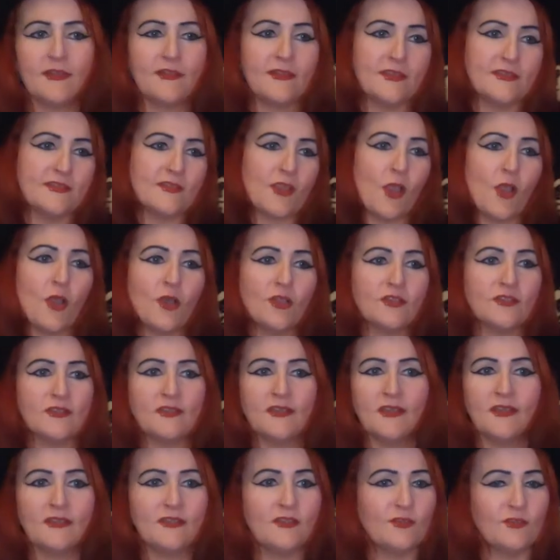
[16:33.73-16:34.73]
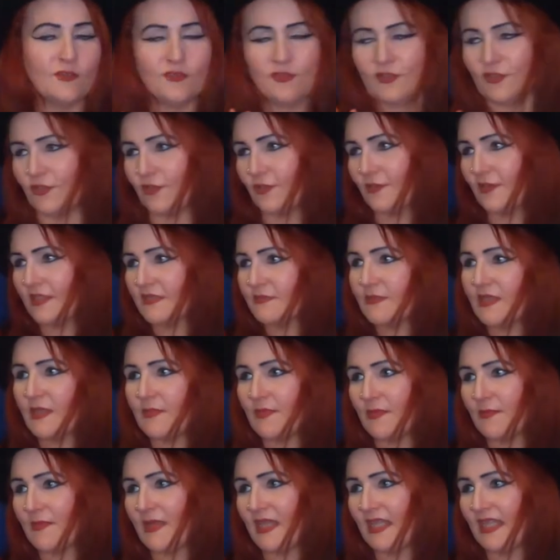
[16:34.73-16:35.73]
This odd. I don't know. That's
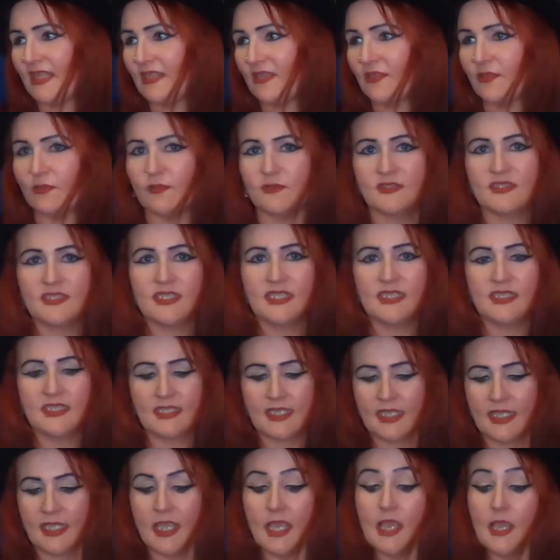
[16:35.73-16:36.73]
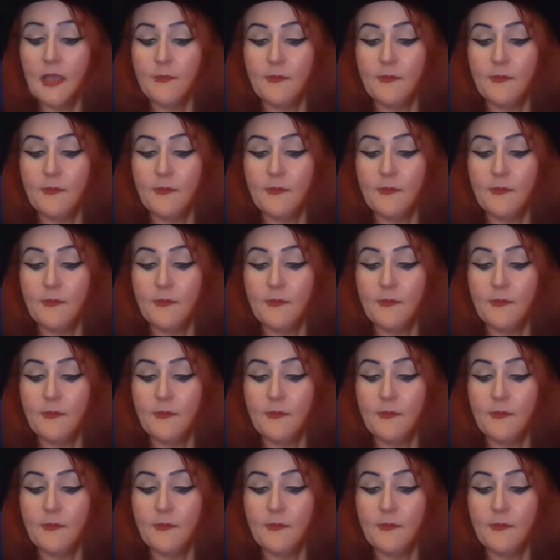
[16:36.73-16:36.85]
maybe my little OCD.